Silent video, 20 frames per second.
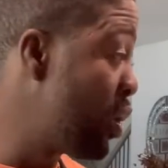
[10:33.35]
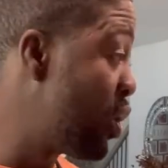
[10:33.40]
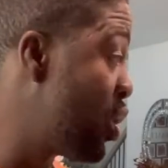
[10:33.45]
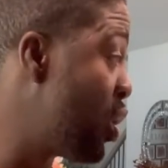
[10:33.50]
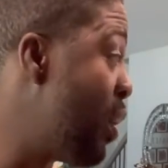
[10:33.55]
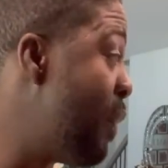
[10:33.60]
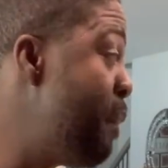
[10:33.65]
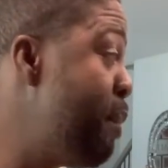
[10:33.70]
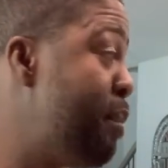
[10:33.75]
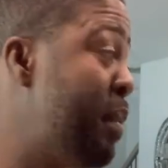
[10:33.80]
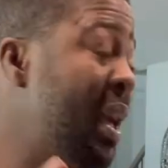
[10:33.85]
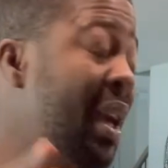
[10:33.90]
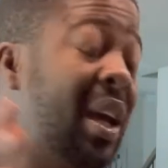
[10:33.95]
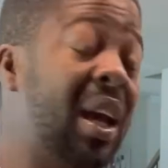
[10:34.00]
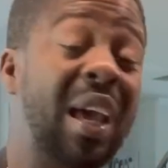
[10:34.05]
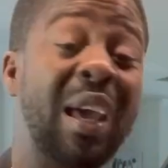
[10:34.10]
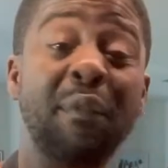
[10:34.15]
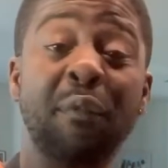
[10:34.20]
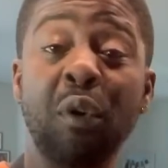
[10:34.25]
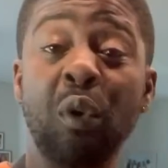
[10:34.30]
Some big
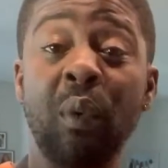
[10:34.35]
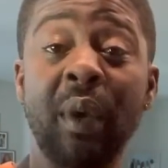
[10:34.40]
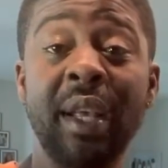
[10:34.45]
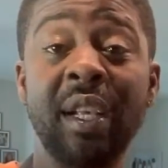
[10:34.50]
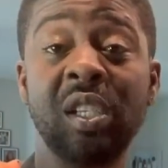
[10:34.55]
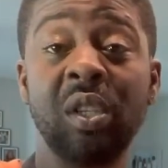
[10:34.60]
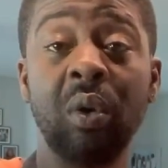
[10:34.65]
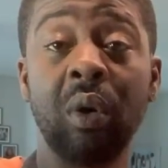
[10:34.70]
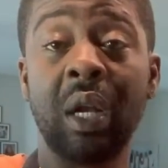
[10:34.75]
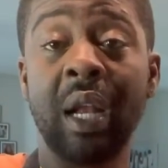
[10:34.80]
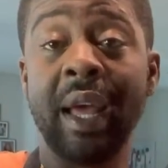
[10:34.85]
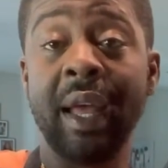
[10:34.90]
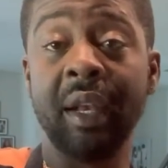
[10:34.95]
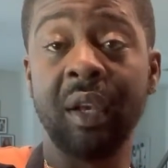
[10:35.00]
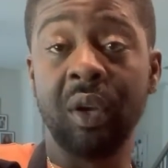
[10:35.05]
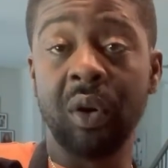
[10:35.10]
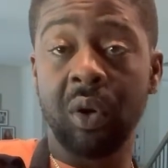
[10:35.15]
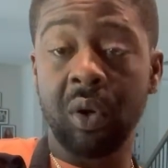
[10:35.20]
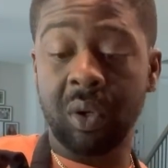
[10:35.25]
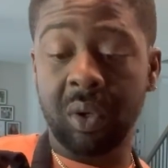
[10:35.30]
heavy wings look like
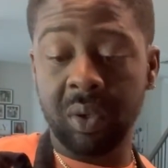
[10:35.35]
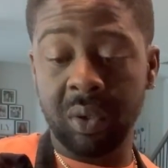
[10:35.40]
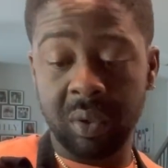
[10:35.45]
duck.